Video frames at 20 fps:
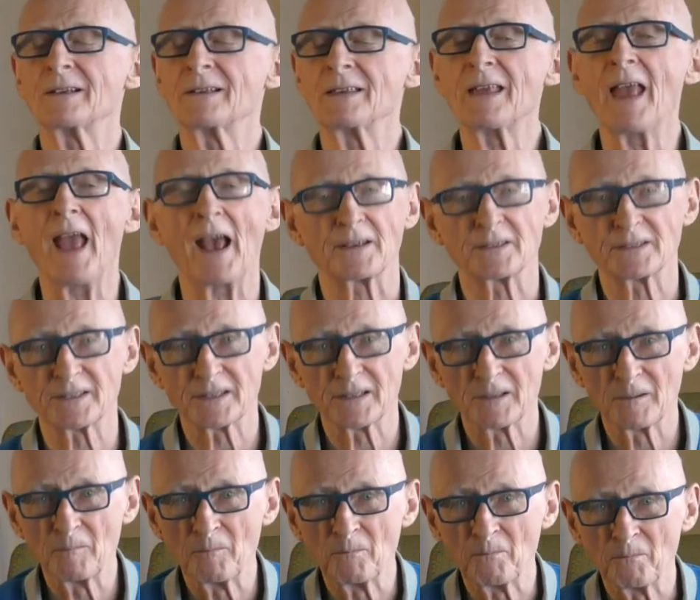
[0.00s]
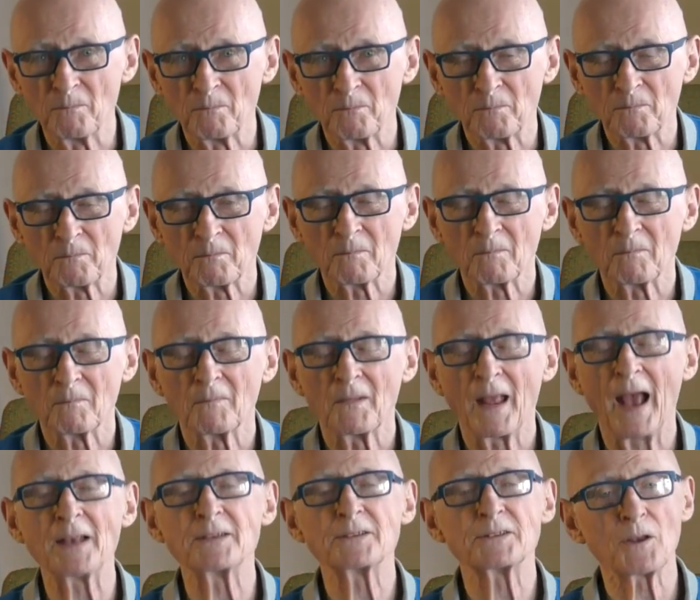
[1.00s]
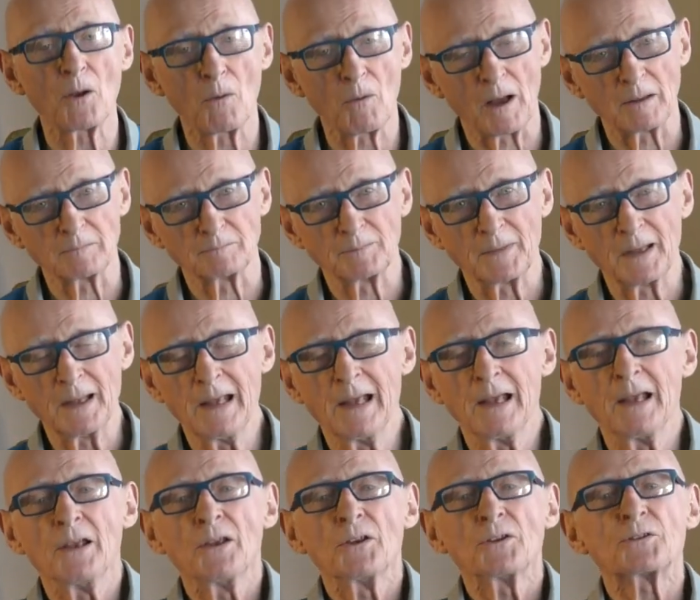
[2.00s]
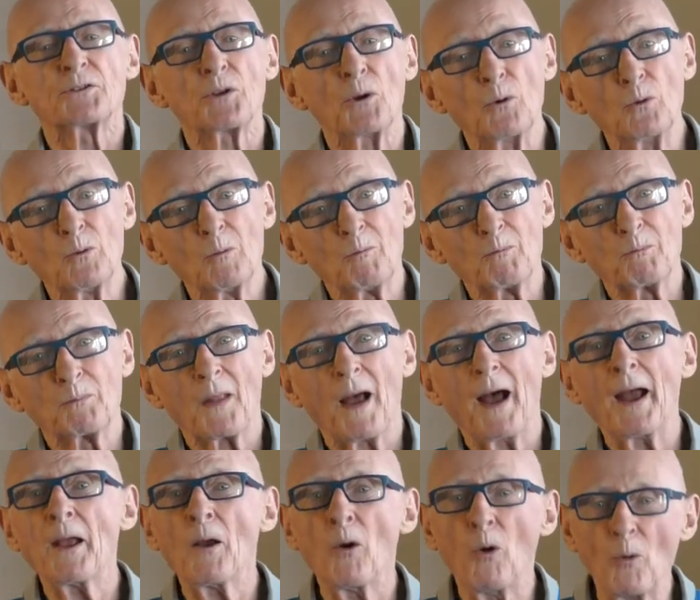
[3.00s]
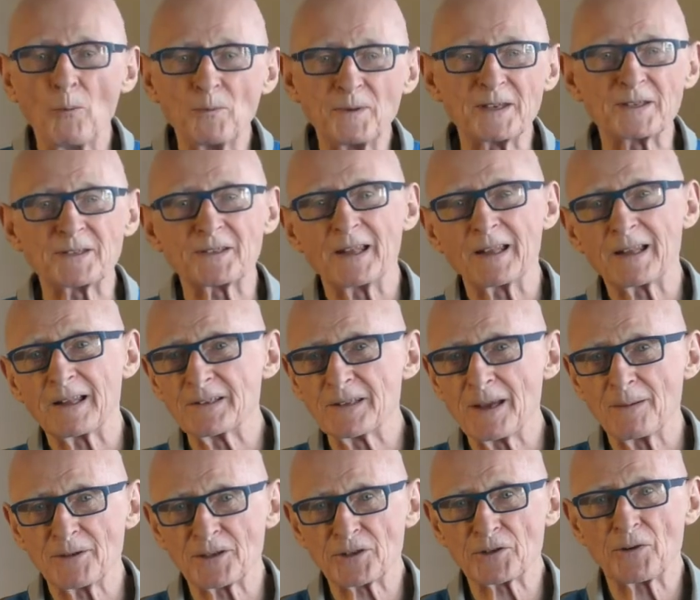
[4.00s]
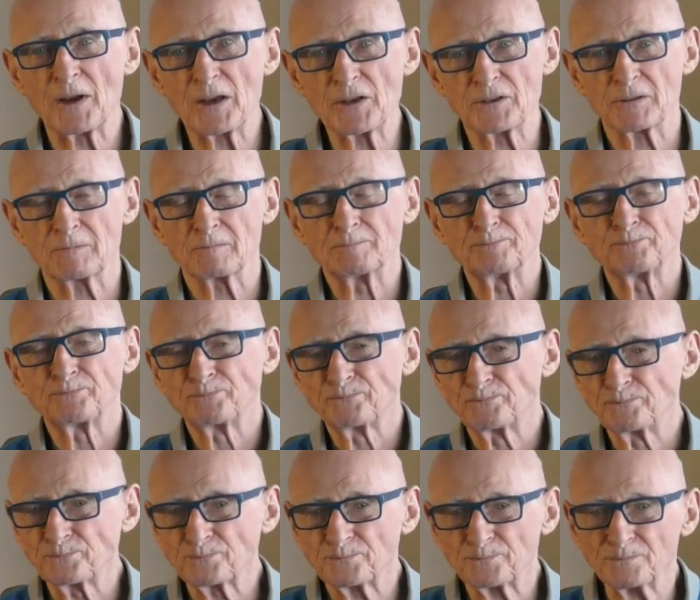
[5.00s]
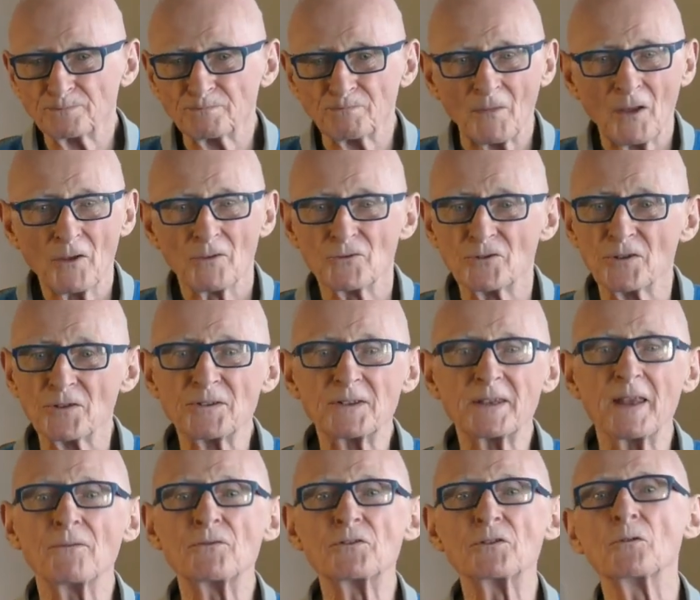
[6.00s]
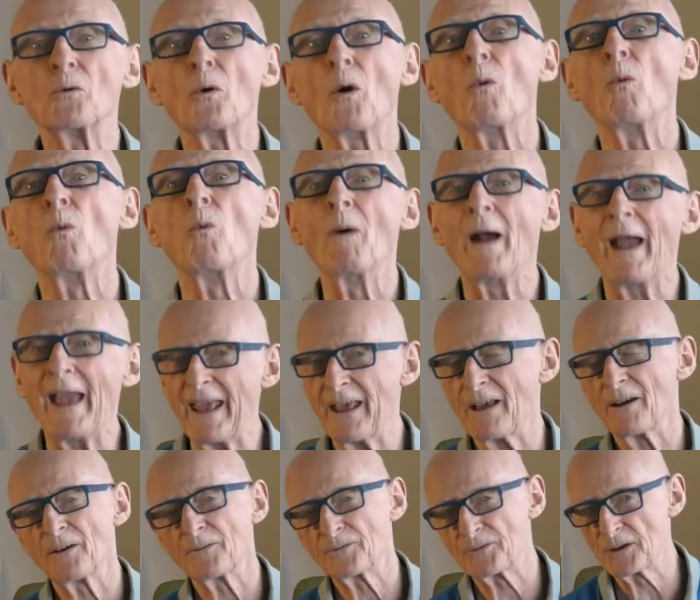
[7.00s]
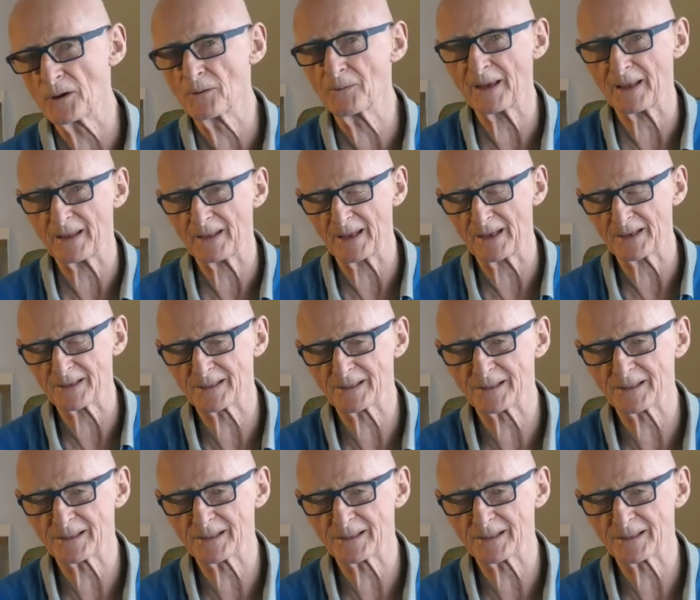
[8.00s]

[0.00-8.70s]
Yes. And so on. So I hope this little demonstration just gives you a way of doing this.